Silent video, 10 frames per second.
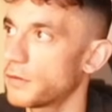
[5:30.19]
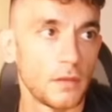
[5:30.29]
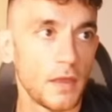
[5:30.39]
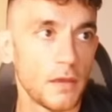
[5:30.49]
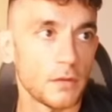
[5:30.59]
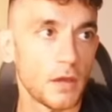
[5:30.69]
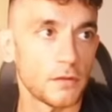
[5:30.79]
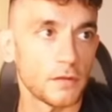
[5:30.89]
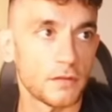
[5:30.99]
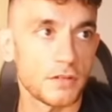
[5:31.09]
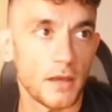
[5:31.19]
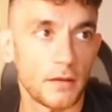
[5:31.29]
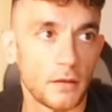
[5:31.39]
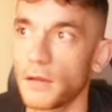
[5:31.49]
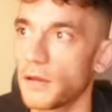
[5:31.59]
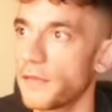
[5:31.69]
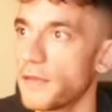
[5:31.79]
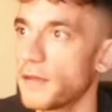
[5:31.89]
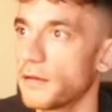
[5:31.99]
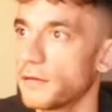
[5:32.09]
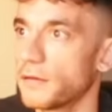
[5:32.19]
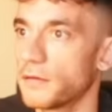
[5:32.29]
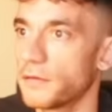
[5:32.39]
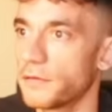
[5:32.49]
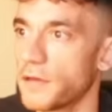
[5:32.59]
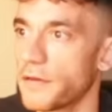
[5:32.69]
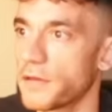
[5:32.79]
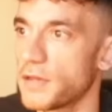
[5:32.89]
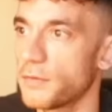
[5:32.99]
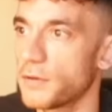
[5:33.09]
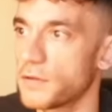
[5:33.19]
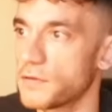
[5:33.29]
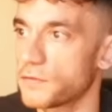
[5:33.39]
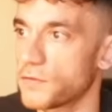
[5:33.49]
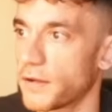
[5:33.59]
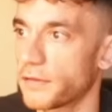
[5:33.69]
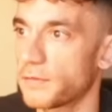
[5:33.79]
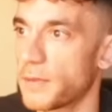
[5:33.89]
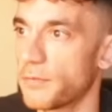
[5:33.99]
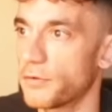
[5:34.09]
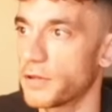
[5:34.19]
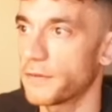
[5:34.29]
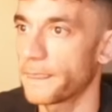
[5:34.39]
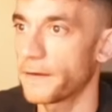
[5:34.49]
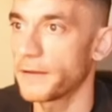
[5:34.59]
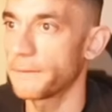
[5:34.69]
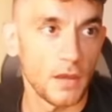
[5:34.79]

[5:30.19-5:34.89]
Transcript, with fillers: There we go, sunshine. And then you'll see over here, we can just drag this bad boy in, all right?